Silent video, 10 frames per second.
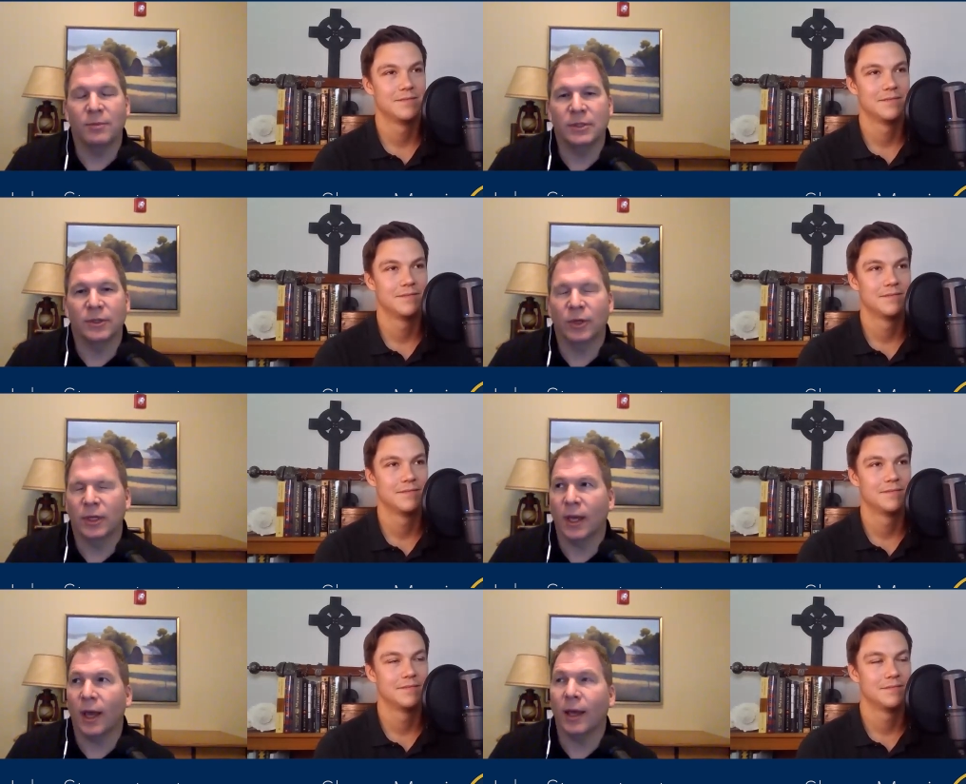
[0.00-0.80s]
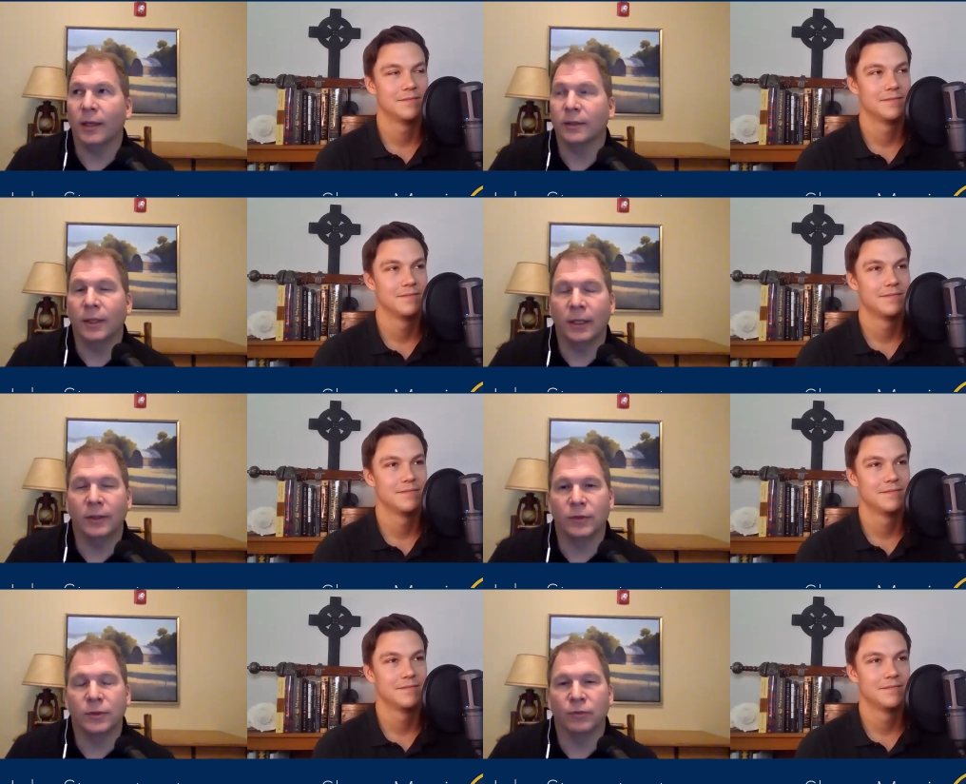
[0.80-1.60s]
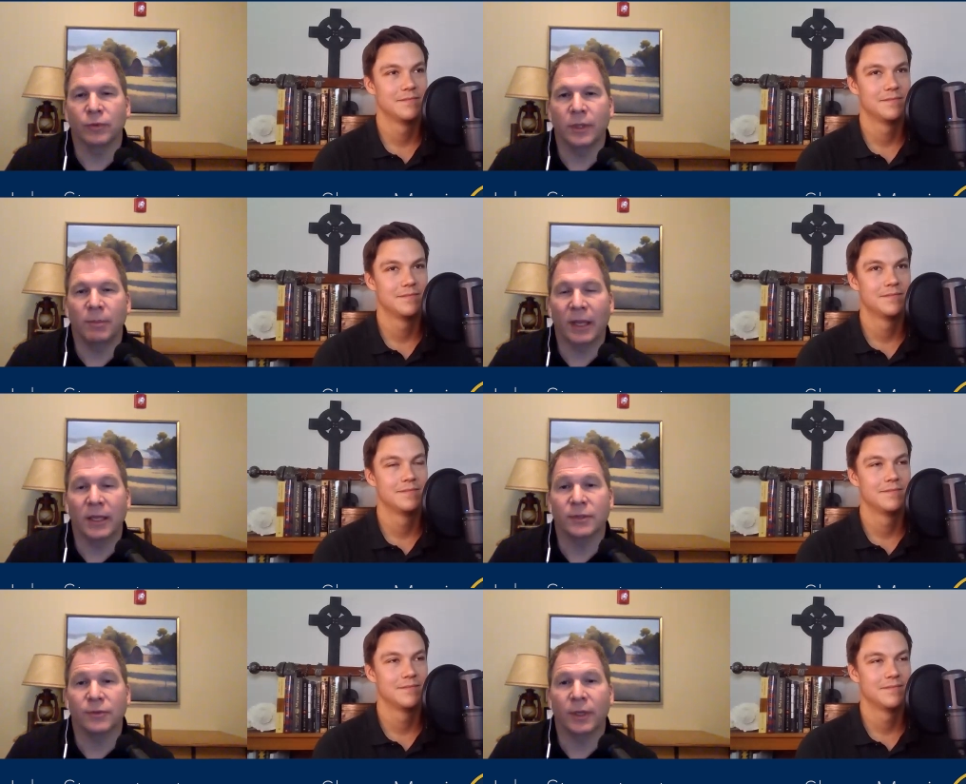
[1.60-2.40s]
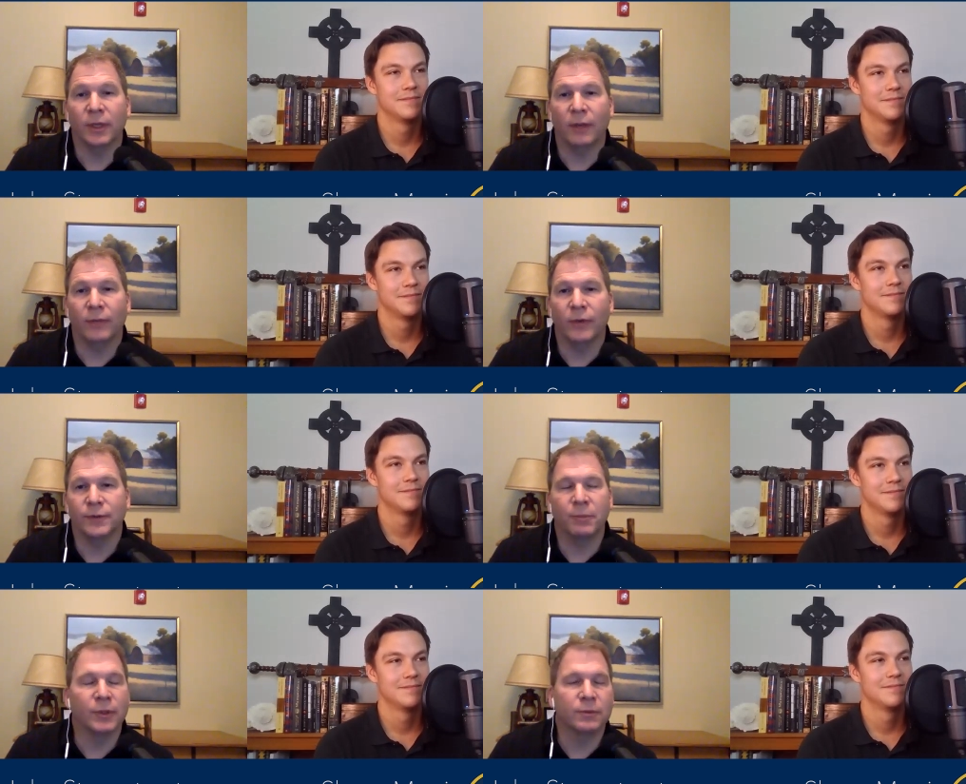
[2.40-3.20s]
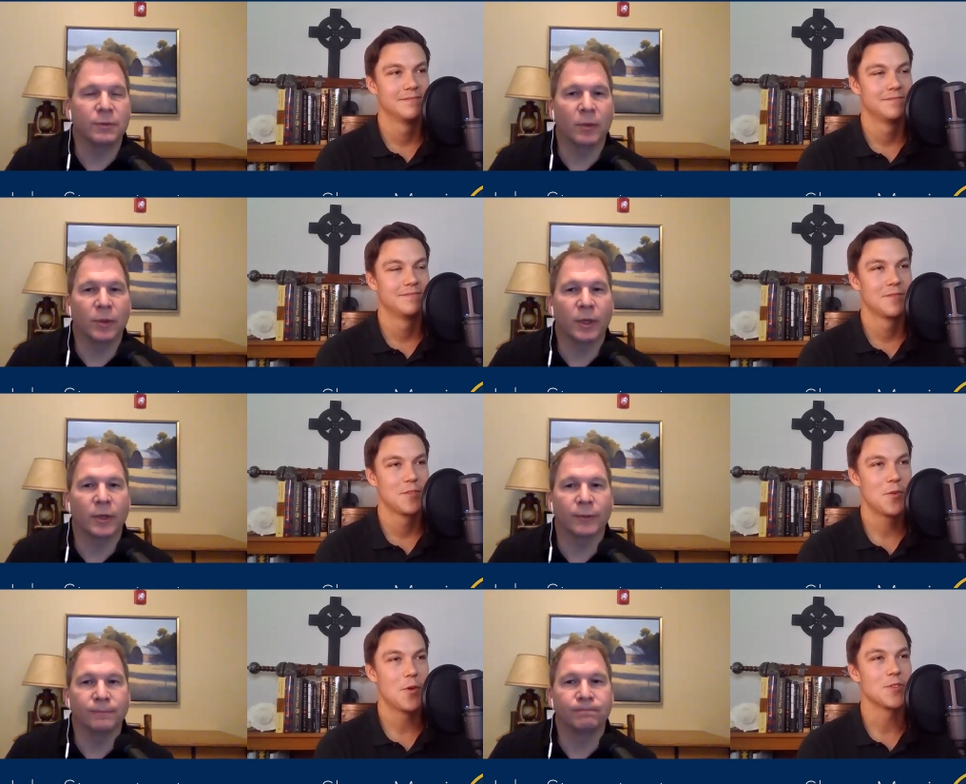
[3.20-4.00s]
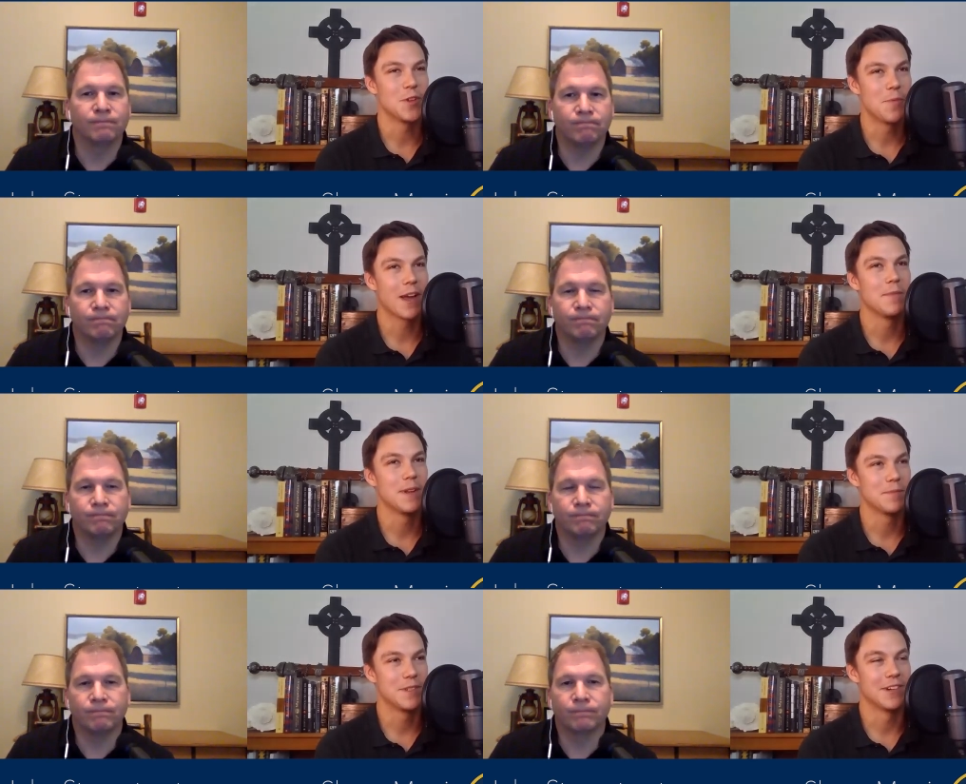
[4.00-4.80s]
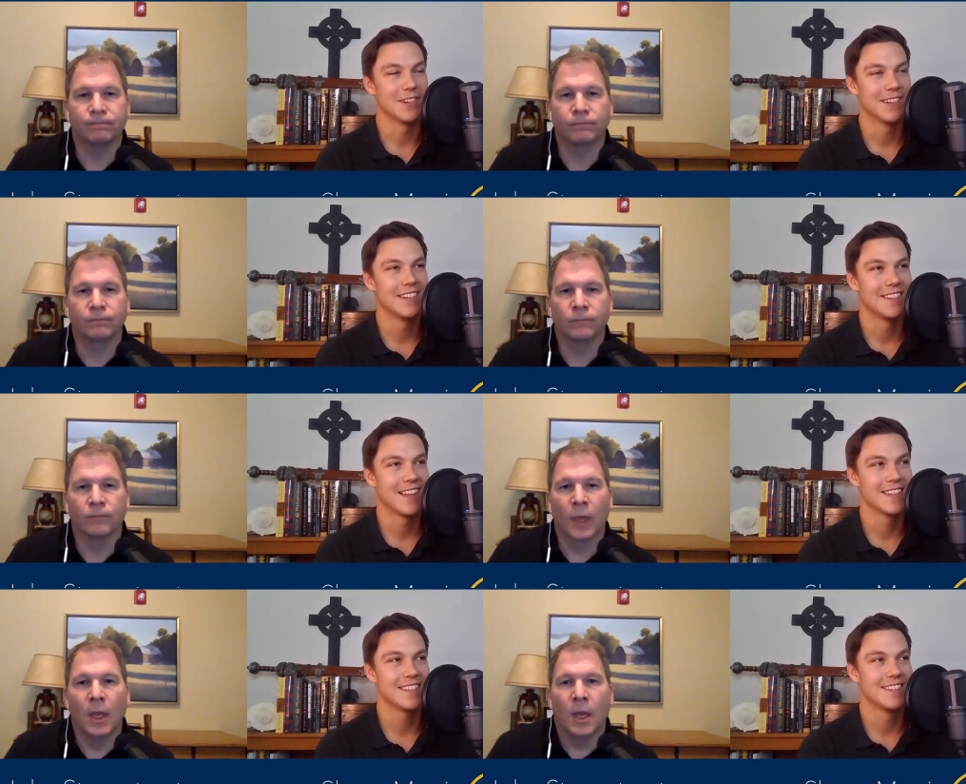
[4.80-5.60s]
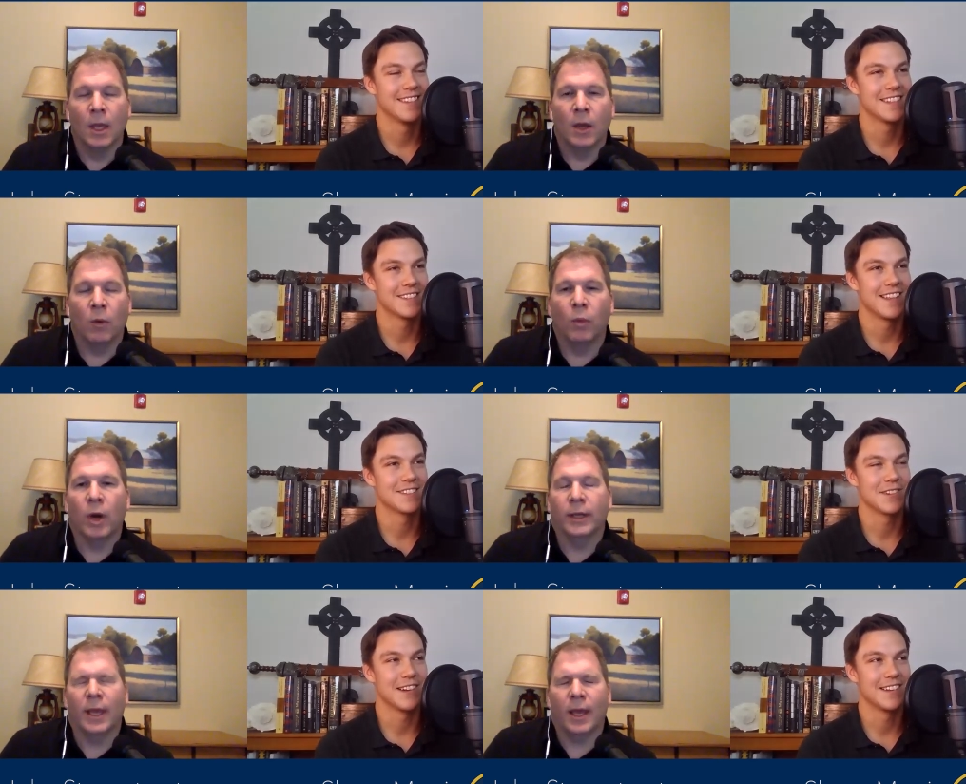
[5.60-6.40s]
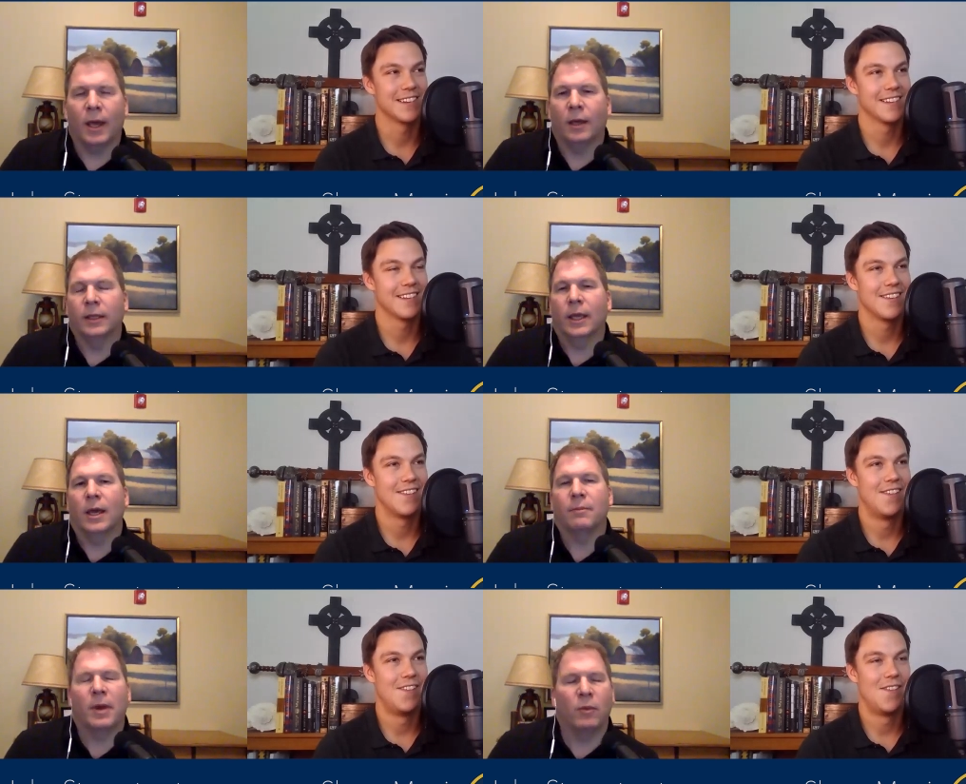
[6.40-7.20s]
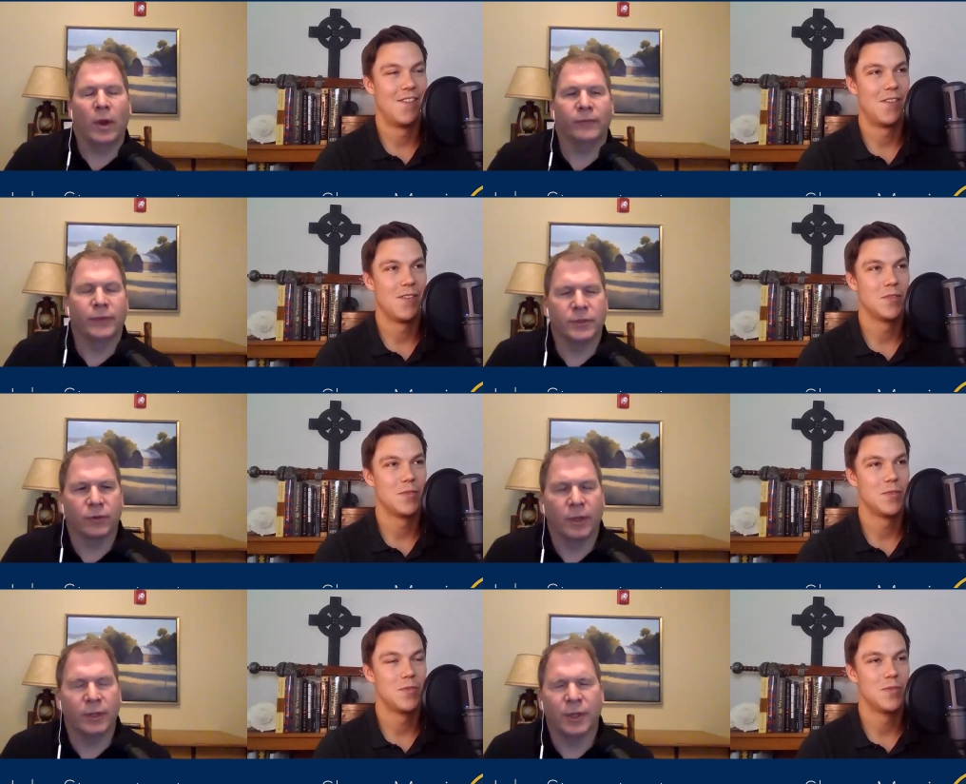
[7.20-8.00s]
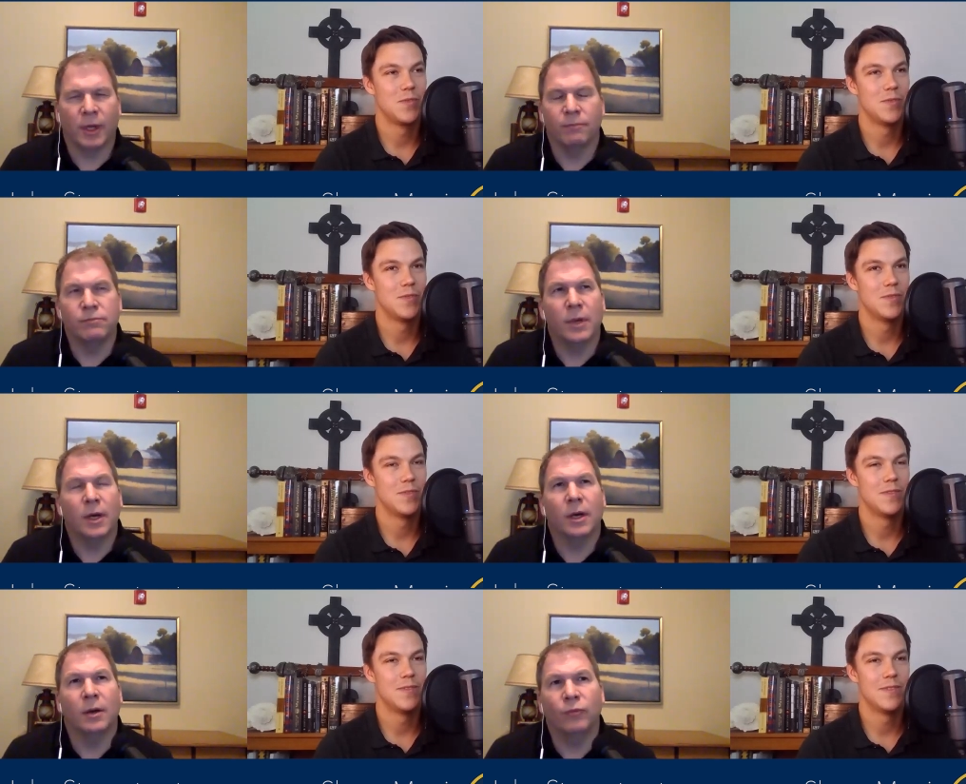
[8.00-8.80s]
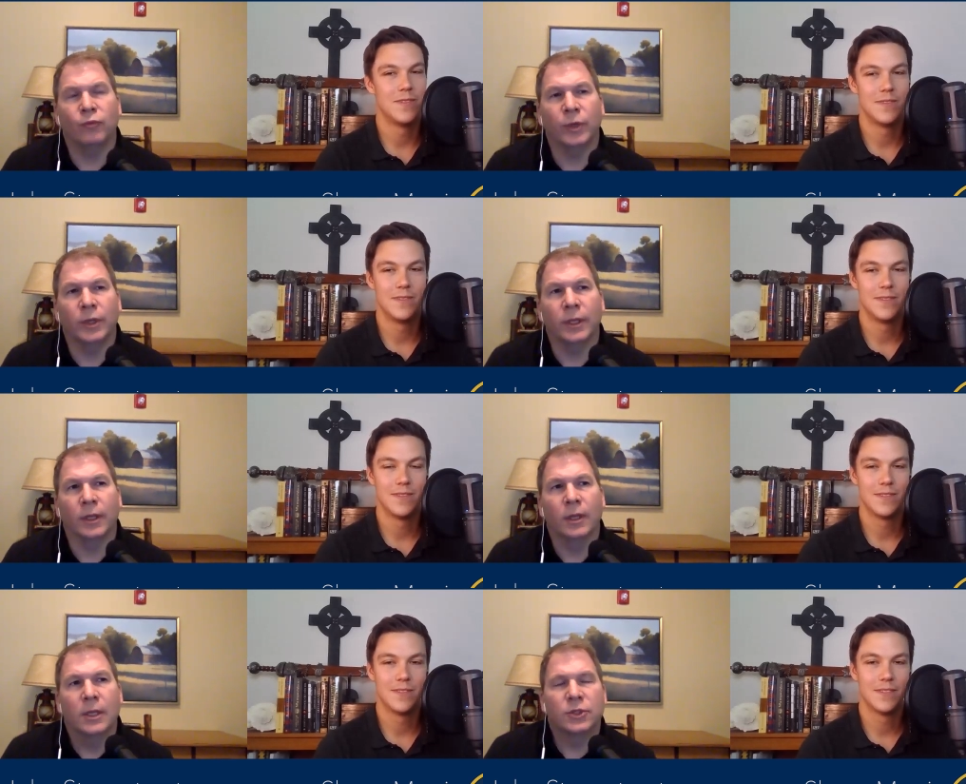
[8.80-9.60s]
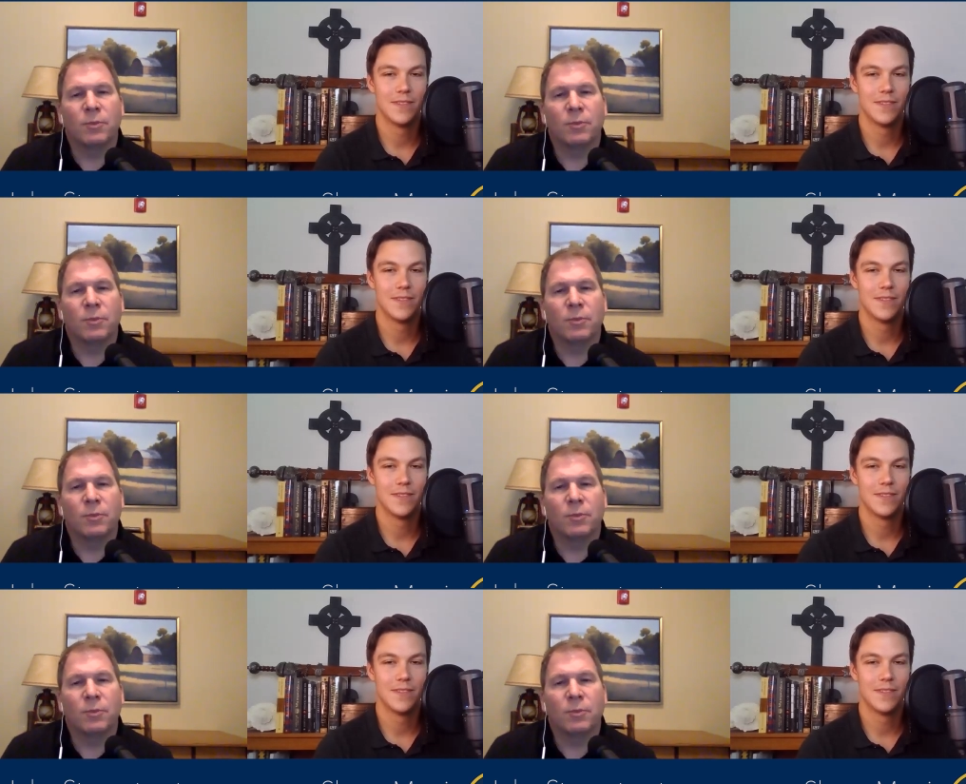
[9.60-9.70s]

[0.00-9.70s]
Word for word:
Speaker 1: He's a good guy, and those are really my kids really loved those books when they were younger.
Speaker 2: Cool. So you recommend them too? that's that's well
Speaker 1: yeah yeah my wife does a great job um, reading so